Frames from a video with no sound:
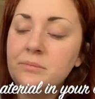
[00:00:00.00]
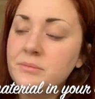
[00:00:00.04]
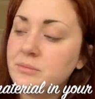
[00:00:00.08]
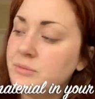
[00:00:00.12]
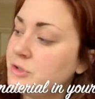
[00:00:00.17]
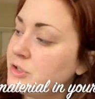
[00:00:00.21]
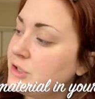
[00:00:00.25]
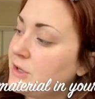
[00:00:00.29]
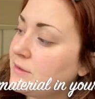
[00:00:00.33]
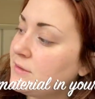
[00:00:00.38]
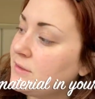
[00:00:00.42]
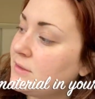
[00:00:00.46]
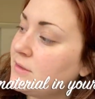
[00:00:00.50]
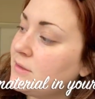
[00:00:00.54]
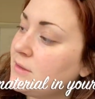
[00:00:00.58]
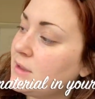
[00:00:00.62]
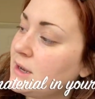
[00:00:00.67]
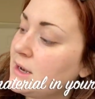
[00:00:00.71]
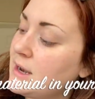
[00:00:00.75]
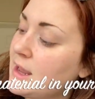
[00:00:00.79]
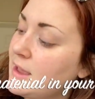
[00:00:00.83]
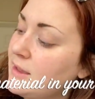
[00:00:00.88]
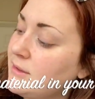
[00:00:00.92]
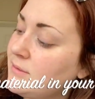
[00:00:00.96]
just
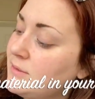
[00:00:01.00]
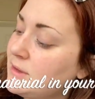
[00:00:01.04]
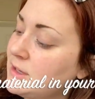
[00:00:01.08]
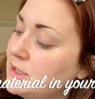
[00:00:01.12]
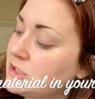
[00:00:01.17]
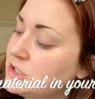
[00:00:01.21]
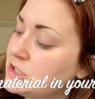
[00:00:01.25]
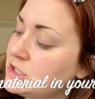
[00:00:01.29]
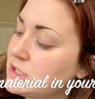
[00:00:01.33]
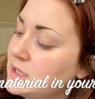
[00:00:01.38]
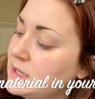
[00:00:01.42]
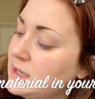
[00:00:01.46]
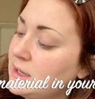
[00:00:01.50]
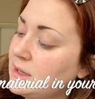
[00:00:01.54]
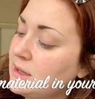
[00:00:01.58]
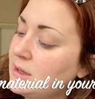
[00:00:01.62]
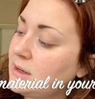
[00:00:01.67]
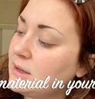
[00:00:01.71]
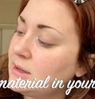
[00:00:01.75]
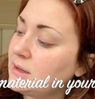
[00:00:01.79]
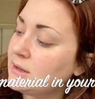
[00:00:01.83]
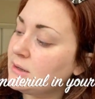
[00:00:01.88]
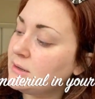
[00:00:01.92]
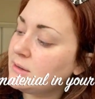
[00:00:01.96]
an IV
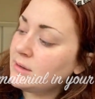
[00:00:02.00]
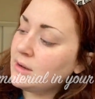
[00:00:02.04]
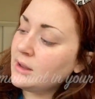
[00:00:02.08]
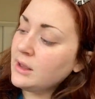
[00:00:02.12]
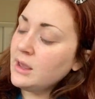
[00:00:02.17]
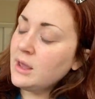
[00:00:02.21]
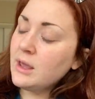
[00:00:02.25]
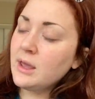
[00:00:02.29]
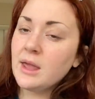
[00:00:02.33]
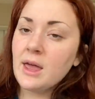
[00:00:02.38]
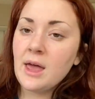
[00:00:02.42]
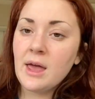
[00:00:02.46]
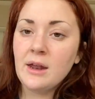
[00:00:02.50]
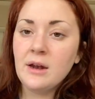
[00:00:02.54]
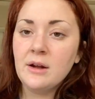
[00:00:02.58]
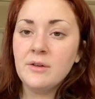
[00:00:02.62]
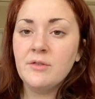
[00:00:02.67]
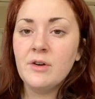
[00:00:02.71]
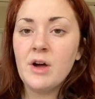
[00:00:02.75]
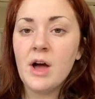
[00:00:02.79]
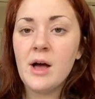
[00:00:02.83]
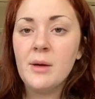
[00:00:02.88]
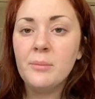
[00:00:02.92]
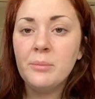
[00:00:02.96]
sheet and kind of
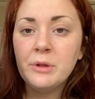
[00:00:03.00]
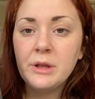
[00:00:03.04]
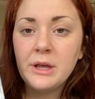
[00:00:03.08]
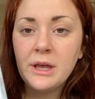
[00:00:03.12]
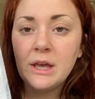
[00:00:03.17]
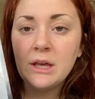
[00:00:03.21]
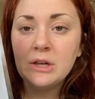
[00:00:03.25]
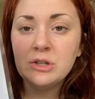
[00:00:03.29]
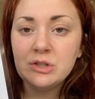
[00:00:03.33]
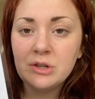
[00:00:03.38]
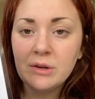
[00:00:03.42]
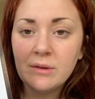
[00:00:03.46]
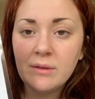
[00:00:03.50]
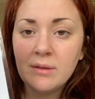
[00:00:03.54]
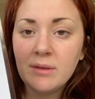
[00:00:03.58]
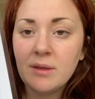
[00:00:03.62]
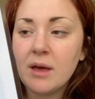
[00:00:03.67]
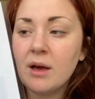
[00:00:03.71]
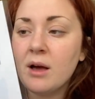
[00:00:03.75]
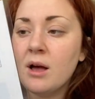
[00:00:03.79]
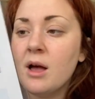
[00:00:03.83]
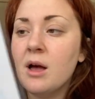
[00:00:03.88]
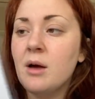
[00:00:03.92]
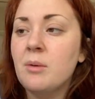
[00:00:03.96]
complications
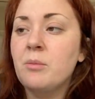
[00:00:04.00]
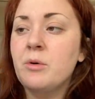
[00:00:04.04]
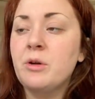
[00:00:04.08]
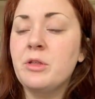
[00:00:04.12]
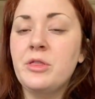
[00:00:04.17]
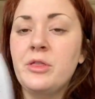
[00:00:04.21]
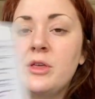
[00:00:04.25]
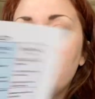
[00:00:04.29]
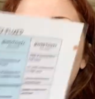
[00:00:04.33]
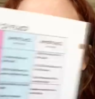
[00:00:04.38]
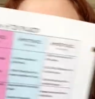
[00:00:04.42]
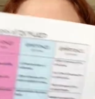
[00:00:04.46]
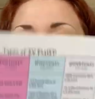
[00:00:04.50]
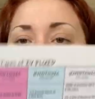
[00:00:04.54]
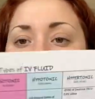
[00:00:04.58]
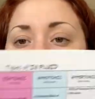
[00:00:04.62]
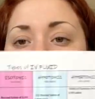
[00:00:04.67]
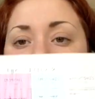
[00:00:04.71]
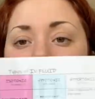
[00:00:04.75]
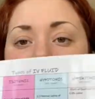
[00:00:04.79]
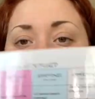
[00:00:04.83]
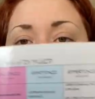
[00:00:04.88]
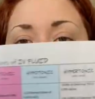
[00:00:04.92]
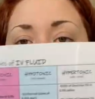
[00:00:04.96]
that come with it and
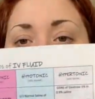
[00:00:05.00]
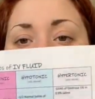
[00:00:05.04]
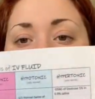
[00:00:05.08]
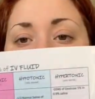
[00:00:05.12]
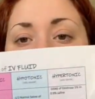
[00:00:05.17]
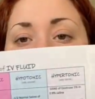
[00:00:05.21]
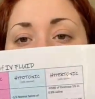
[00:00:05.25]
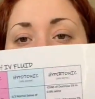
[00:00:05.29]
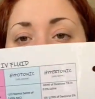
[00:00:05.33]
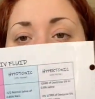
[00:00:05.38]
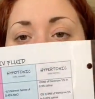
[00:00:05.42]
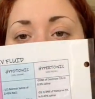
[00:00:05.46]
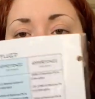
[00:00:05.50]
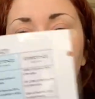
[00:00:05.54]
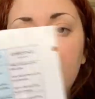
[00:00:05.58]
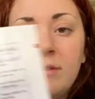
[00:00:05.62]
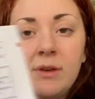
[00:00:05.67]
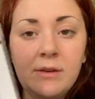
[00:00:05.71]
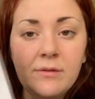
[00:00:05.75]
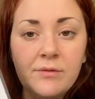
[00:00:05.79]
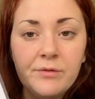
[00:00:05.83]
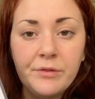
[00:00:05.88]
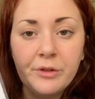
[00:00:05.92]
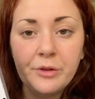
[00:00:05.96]
the types of
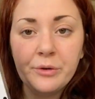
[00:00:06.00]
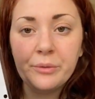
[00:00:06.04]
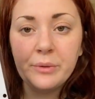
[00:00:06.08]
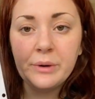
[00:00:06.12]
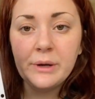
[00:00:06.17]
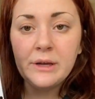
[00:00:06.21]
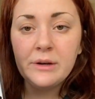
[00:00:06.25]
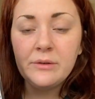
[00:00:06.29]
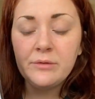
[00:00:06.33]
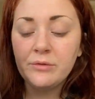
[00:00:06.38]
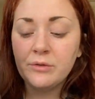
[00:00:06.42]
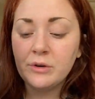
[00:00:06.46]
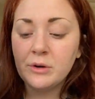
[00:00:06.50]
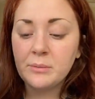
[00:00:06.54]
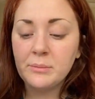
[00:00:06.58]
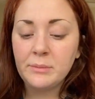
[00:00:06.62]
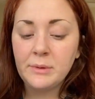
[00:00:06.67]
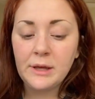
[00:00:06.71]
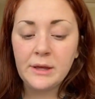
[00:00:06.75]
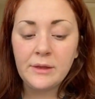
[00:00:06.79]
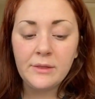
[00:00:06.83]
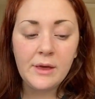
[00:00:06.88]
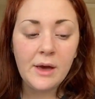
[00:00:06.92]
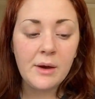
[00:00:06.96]
IV fluid. For
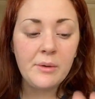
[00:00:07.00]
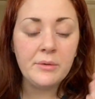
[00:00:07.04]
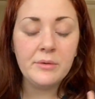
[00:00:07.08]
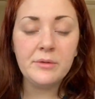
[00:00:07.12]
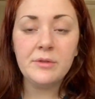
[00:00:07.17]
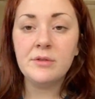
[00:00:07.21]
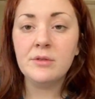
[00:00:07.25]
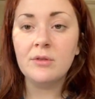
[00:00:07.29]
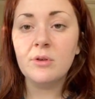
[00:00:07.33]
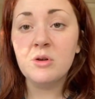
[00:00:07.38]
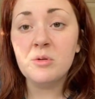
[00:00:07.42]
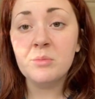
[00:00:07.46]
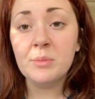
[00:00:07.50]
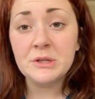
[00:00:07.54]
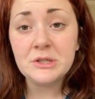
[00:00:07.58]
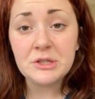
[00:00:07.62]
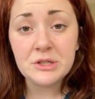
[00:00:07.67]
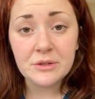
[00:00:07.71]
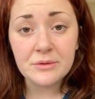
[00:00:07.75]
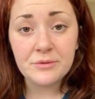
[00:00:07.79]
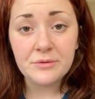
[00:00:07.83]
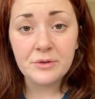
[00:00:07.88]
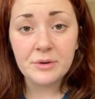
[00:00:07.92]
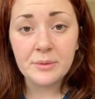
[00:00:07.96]
me, that was so much
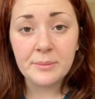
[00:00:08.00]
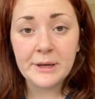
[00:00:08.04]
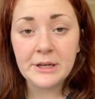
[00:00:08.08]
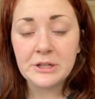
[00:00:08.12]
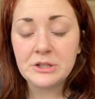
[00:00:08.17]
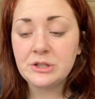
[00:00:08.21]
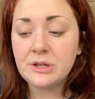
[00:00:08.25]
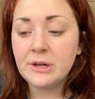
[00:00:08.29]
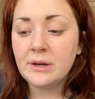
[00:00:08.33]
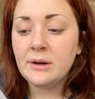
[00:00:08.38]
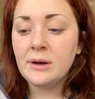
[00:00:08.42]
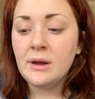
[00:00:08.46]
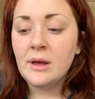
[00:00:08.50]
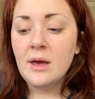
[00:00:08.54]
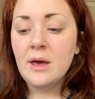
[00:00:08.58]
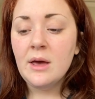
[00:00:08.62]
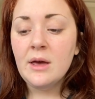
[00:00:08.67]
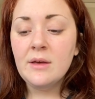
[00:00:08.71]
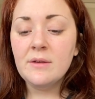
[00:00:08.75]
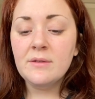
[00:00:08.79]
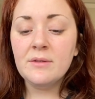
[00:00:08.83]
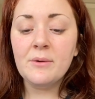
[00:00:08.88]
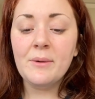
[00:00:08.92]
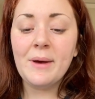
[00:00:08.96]
information.
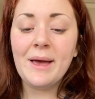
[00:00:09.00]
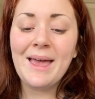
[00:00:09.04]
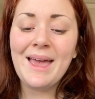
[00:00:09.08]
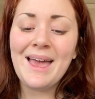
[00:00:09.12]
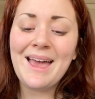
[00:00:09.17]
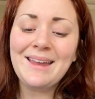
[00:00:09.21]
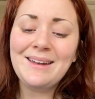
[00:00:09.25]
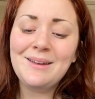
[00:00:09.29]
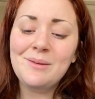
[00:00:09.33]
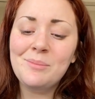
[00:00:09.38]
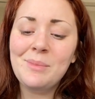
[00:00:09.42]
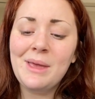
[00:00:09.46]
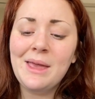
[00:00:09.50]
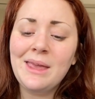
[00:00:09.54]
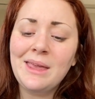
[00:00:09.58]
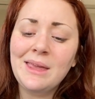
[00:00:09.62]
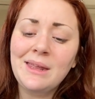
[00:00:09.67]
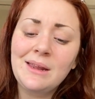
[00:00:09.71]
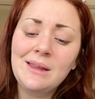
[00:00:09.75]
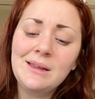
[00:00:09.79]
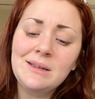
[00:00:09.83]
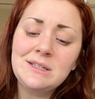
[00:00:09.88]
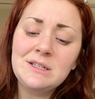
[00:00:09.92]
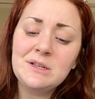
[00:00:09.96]
So I had to make it
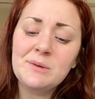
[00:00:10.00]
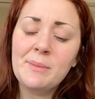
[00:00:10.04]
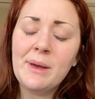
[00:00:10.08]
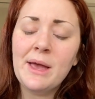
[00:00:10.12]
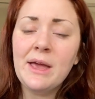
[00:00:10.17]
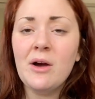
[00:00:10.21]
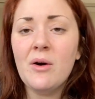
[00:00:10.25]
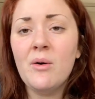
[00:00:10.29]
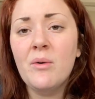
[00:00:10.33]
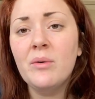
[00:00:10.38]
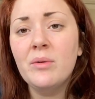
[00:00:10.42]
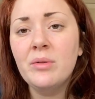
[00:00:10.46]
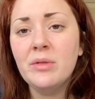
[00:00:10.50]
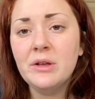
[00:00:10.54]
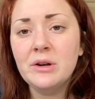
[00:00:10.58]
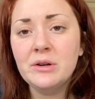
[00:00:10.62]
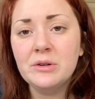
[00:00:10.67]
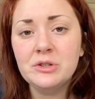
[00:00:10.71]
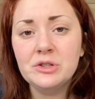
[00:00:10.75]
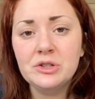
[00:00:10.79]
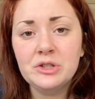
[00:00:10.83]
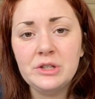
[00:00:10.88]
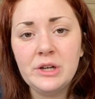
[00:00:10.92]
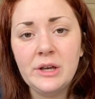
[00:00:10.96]
into my own
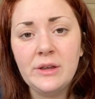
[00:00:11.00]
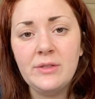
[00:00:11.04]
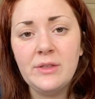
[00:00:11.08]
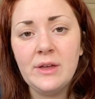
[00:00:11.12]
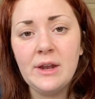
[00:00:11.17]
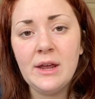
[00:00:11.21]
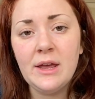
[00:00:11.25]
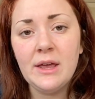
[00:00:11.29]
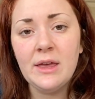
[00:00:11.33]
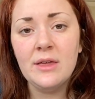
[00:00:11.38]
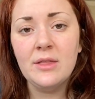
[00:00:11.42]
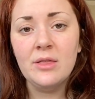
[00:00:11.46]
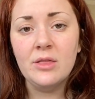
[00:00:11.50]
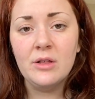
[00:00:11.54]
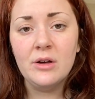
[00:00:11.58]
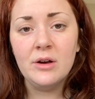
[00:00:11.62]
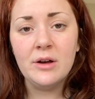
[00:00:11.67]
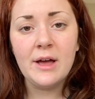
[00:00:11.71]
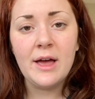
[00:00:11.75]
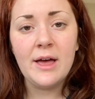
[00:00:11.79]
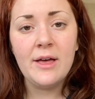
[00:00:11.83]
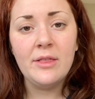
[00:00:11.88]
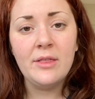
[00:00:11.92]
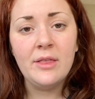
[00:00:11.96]
little sheet that I can
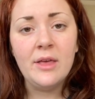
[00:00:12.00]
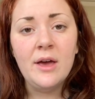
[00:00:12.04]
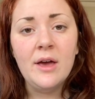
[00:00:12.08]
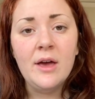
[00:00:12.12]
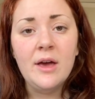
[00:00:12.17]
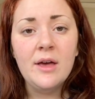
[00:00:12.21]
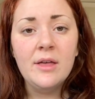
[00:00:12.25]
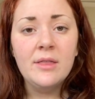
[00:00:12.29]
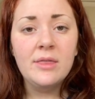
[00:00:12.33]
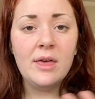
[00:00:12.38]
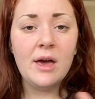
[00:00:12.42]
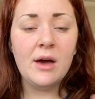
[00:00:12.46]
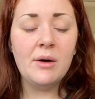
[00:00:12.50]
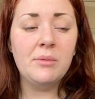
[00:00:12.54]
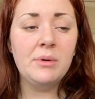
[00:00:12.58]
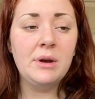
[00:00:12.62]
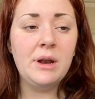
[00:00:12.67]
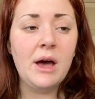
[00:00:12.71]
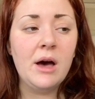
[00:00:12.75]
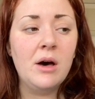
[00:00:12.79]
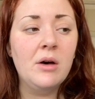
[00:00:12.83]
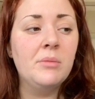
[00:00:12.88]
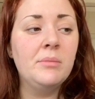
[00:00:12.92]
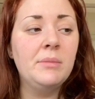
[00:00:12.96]
look at that would
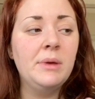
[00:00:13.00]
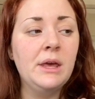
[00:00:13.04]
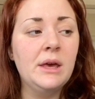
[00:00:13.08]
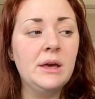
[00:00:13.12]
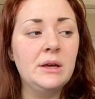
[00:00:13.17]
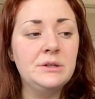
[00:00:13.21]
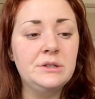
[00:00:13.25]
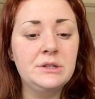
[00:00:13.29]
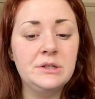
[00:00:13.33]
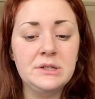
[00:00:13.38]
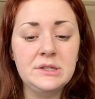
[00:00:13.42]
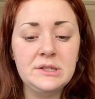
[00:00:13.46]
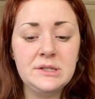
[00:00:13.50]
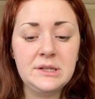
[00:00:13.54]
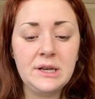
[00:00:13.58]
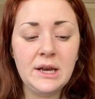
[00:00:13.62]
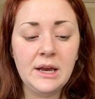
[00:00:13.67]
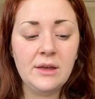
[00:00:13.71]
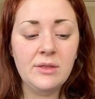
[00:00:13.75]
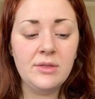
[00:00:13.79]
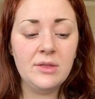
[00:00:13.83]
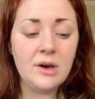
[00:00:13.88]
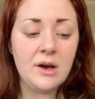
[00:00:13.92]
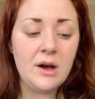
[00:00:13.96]
help me
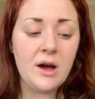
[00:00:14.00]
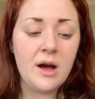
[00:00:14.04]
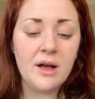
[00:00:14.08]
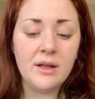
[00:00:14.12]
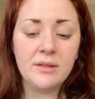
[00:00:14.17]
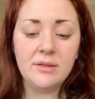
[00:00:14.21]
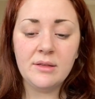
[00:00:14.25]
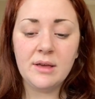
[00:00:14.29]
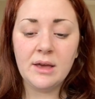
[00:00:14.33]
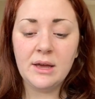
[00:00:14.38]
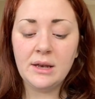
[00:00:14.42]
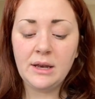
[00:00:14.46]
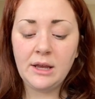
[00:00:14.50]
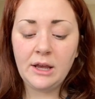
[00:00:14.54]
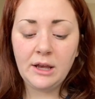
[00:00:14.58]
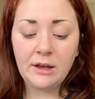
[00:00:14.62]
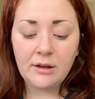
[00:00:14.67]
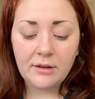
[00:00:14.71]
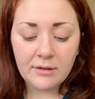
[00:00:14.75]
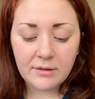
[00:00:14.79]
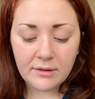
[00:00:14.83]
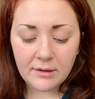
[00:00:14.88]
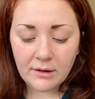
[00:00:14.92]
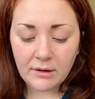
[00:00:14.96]
understand the content
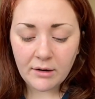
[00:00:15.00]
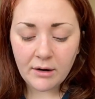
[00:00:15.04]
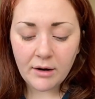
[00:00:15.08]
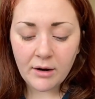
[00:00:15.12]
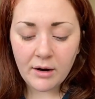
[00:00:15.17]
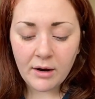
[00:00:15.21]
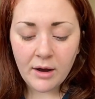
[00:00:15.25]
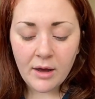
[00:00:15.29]
easier.